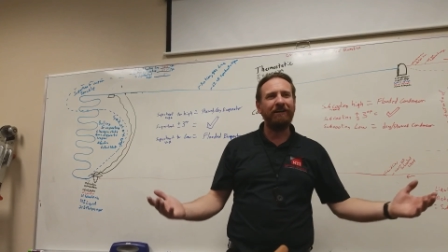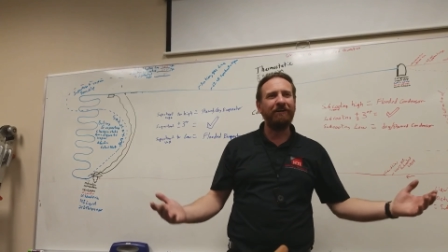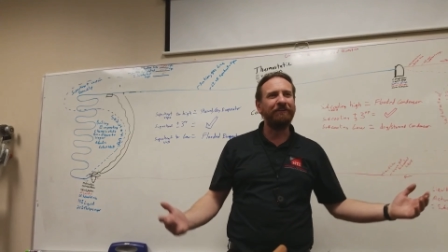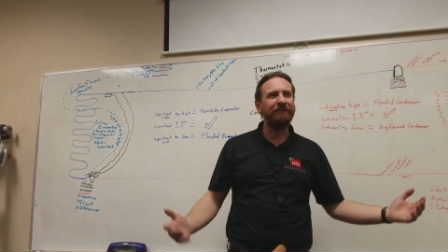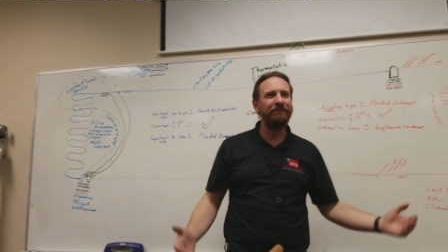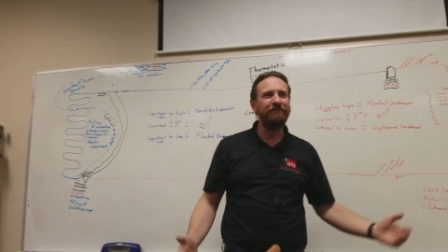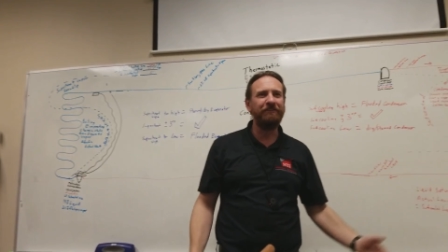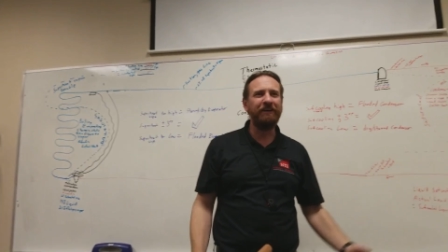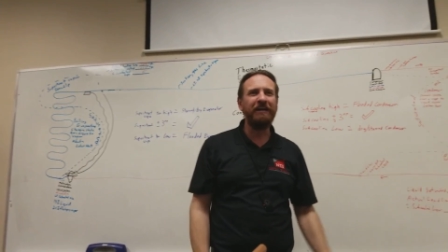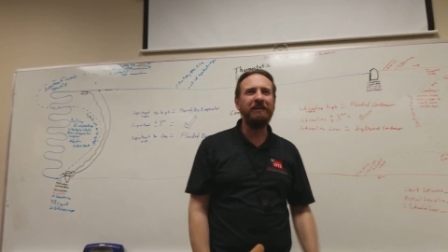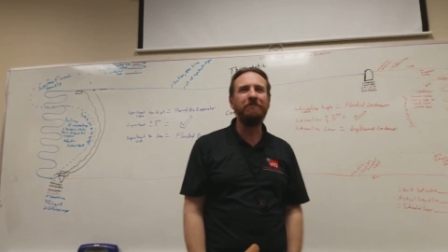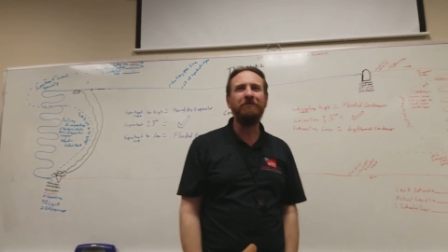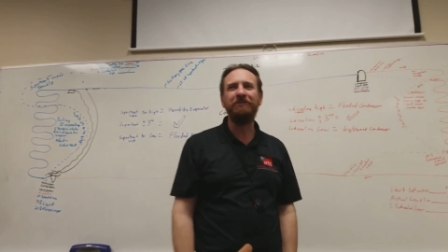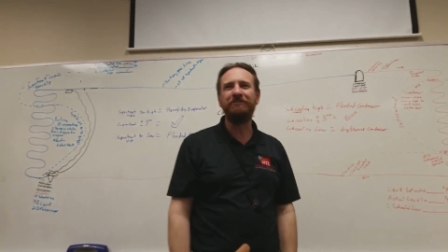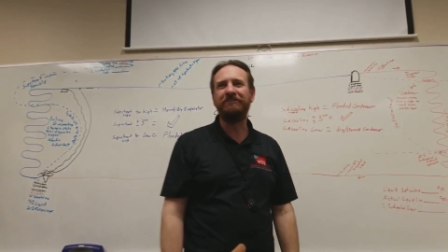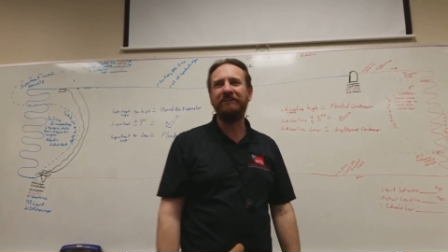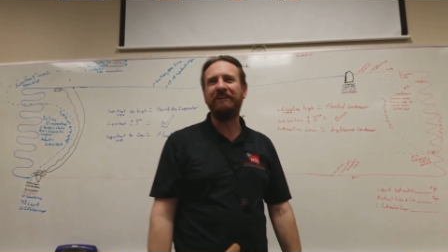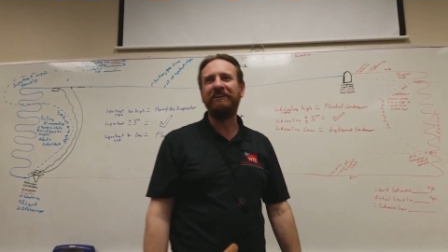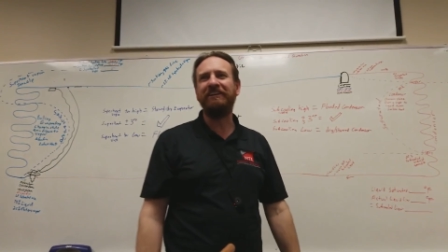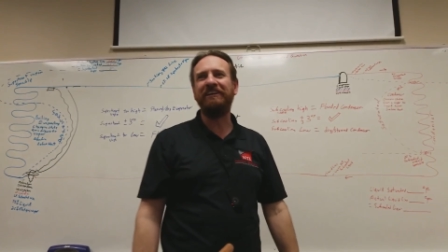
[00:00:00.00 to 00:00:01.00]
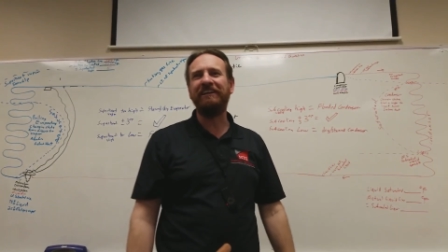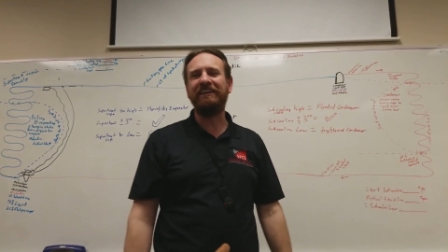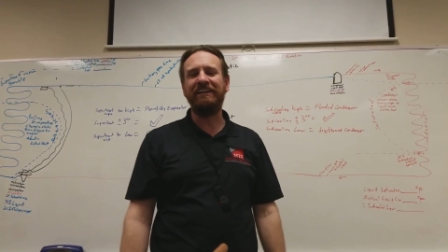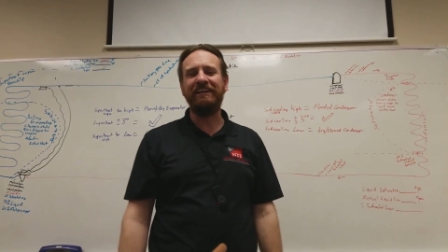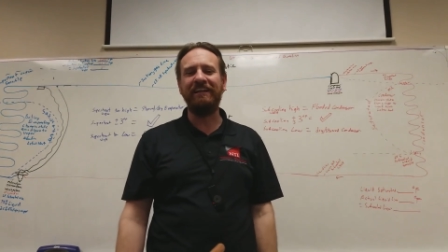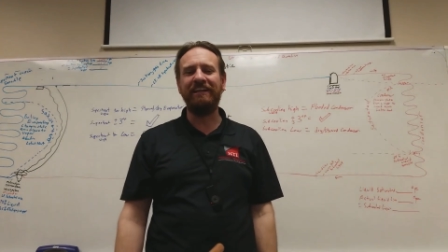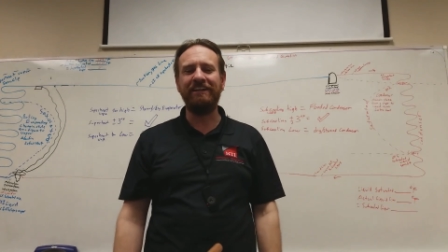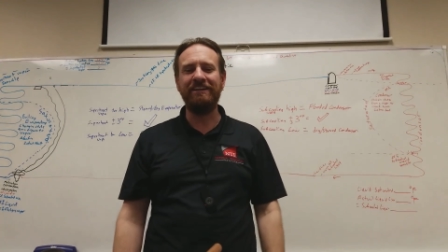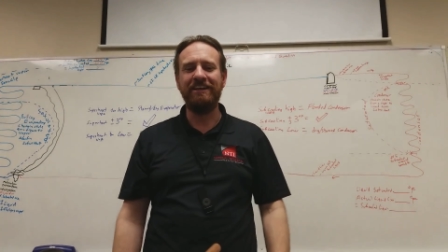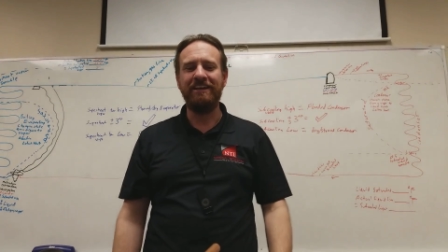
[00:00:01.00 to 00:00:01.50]
All these variables start clicking
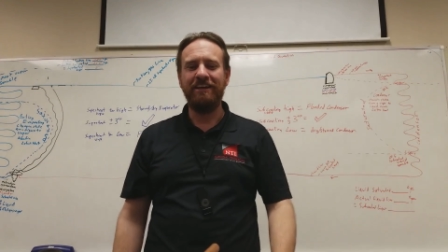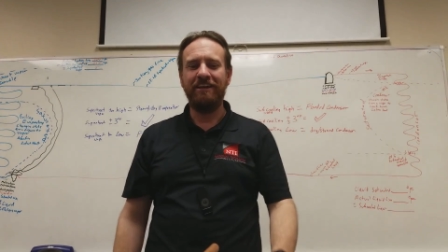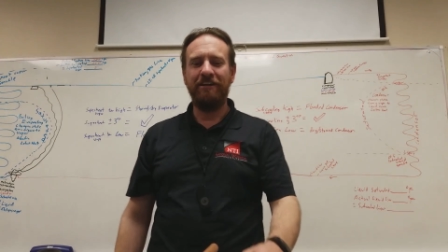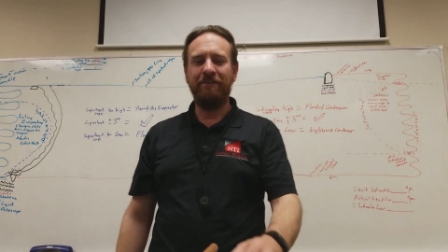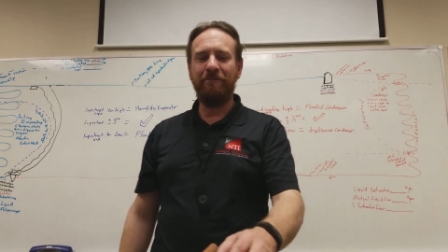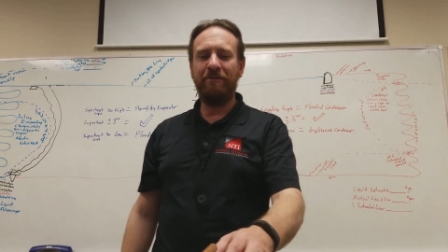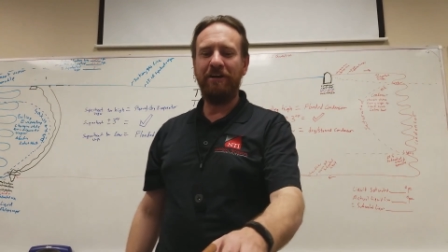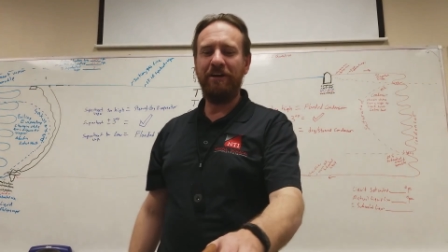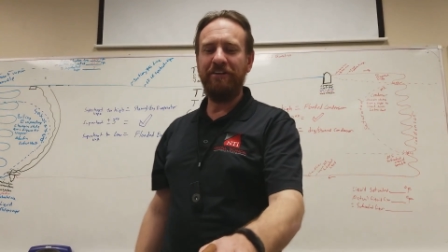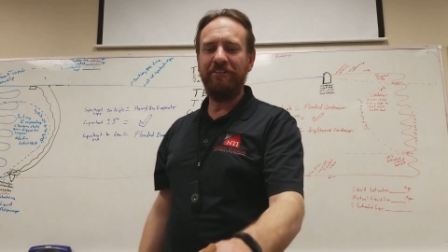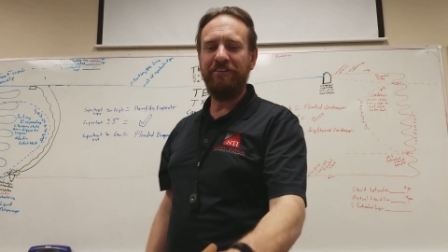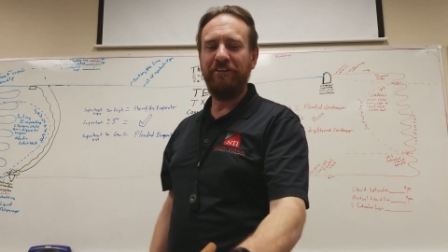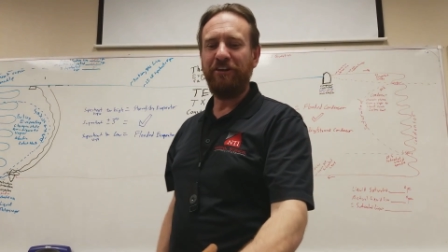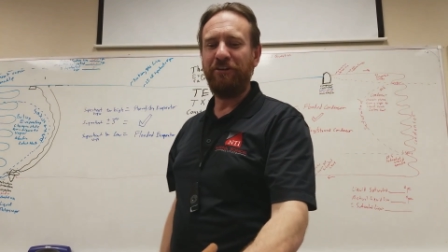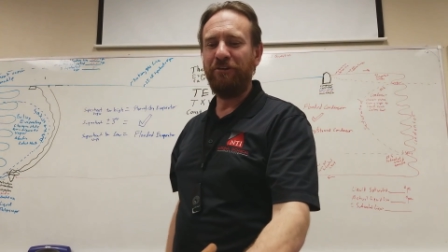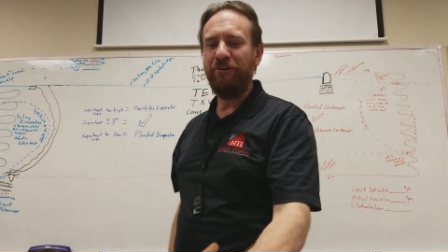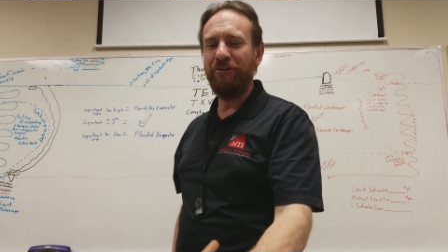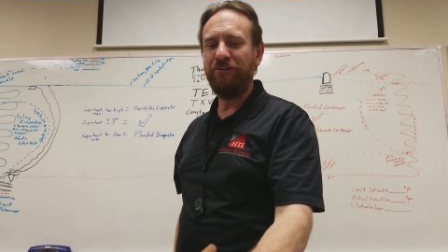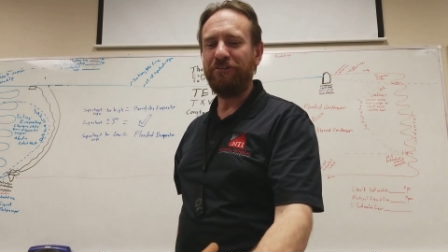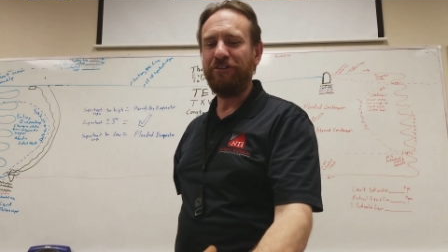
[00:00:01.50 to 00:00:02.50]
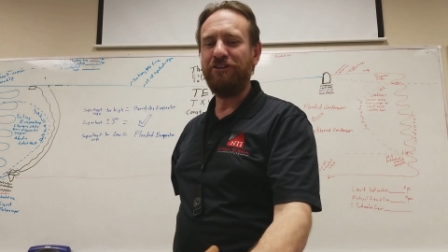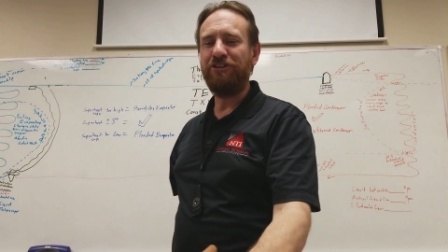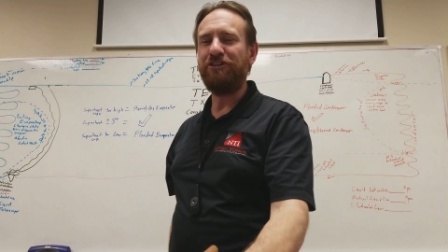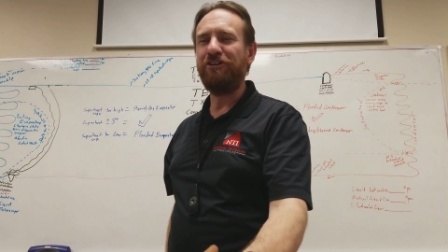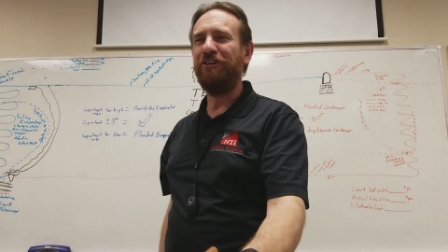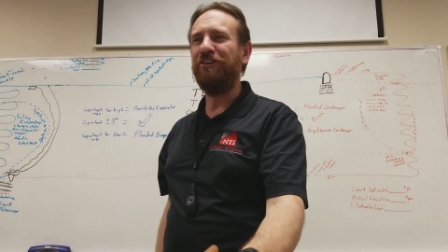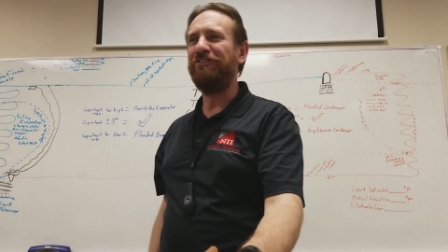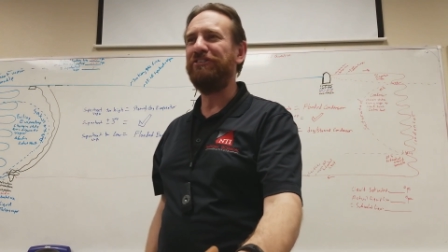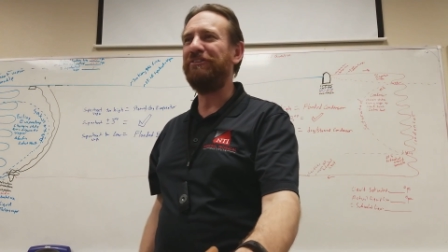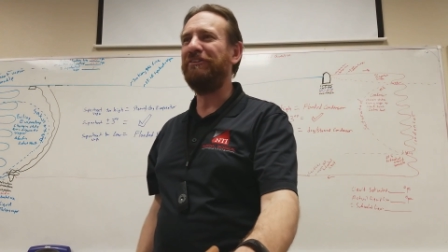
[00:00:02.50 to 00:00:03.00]
in, whereas the cruise
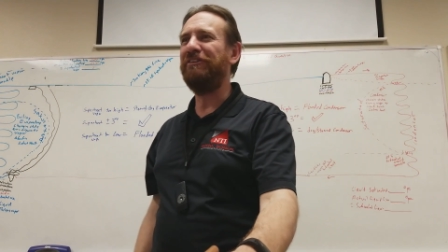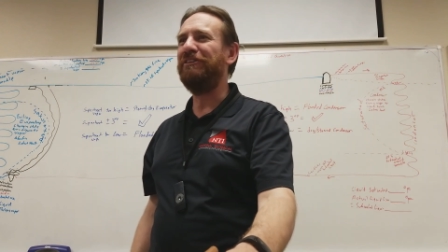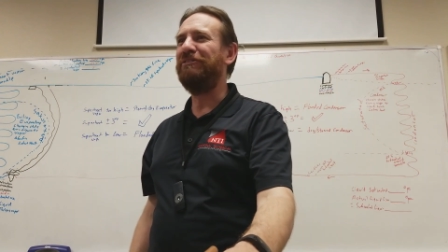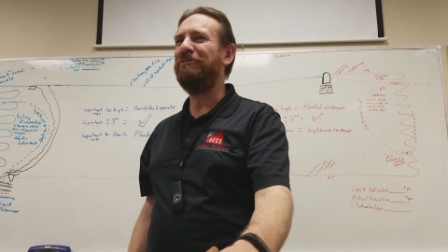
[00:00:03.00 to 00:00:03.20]
control is going